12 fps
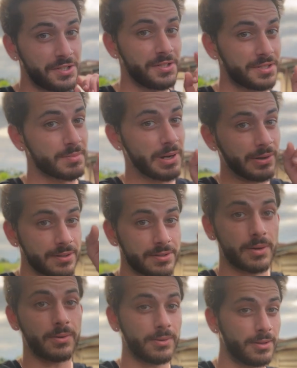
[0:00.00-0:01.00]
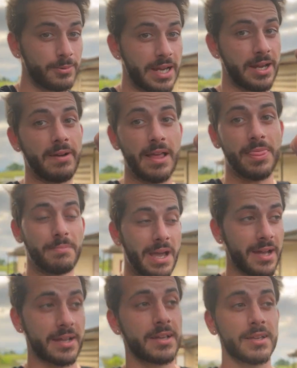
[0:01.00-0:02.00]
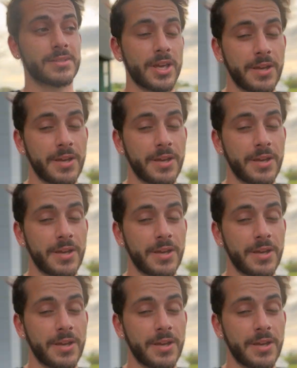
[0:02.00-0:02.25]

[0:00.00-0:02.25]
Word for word: you smokers all the way around the back. So